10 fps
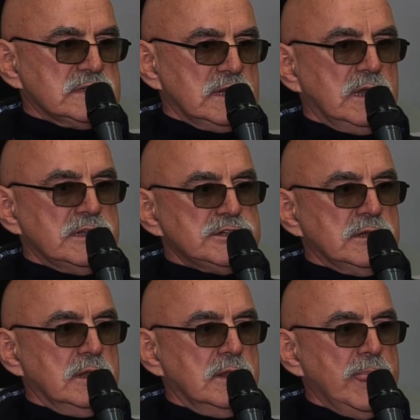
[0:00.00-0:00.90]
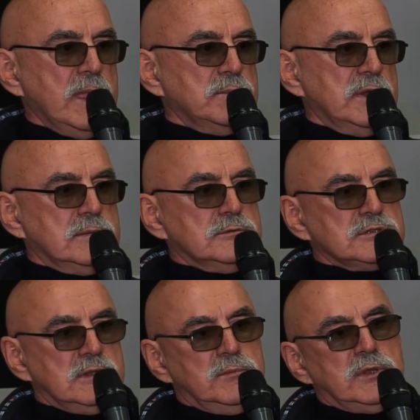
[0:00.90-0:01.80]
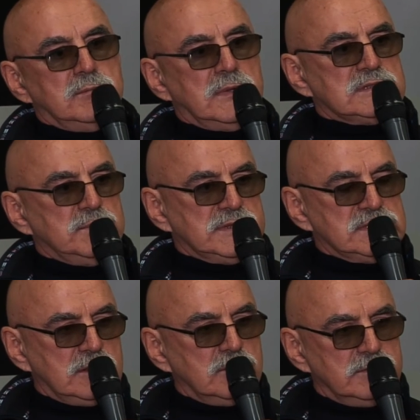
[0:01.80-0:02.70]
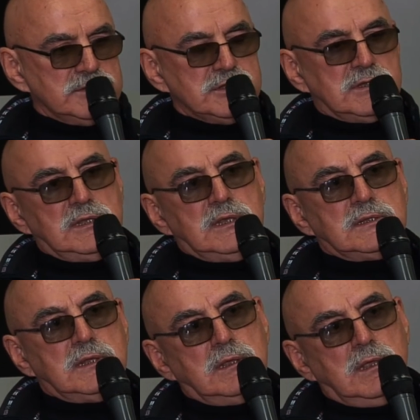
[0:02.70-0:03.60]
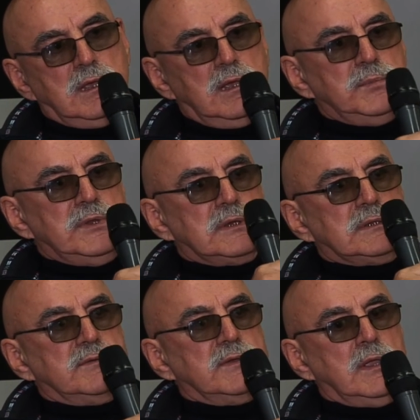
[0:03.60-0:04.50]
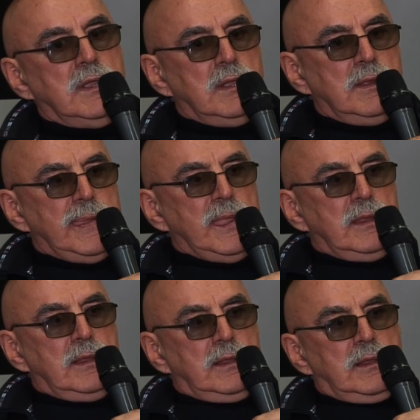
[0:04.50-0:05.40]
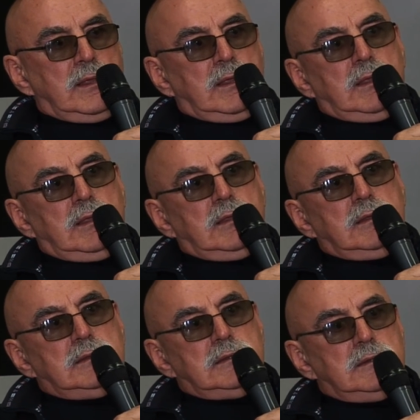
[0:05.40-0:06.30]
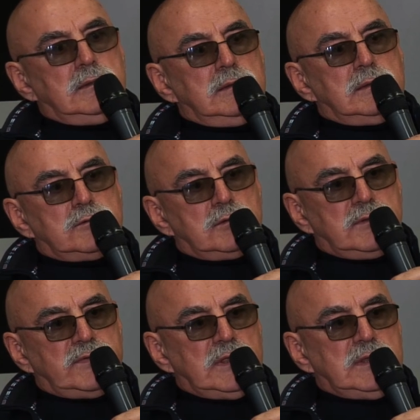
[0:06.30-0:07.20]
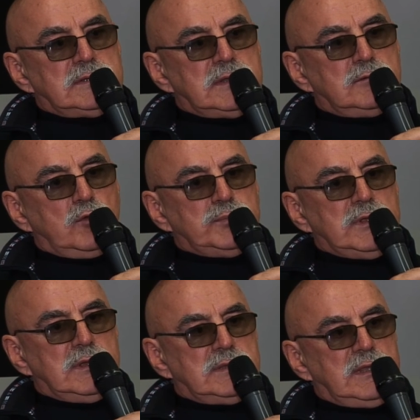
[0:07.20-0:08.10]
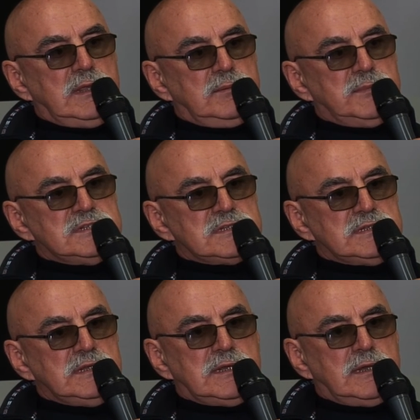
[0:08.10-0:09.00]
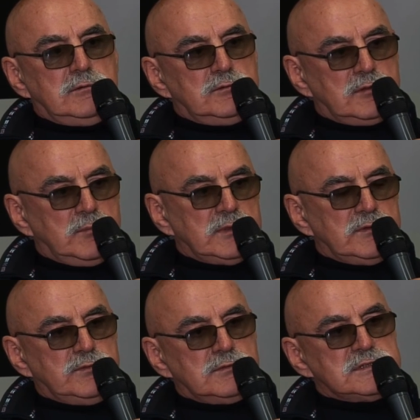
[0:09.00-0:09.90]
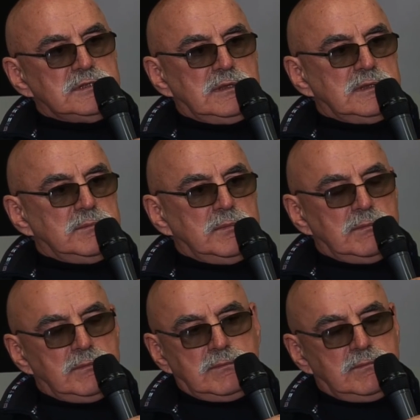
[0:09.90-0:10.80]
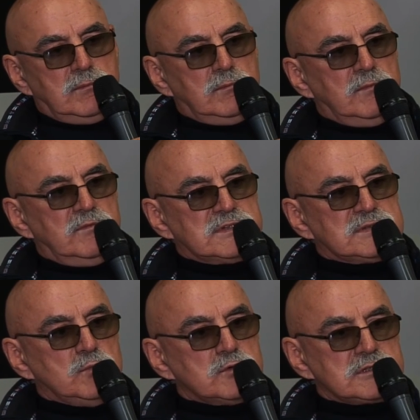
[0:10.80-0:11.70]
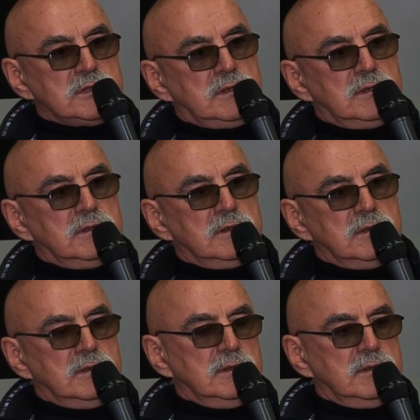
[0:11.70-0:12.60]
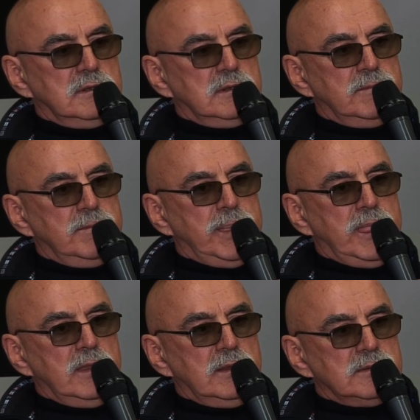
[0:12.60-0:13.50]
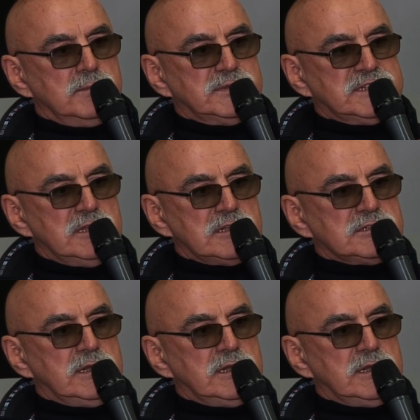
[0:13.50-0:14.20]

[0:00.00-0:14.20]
it might be possible for some uh, uh, huge architectural uh, companies uh, having a lot of uh, um, routine uh, orders and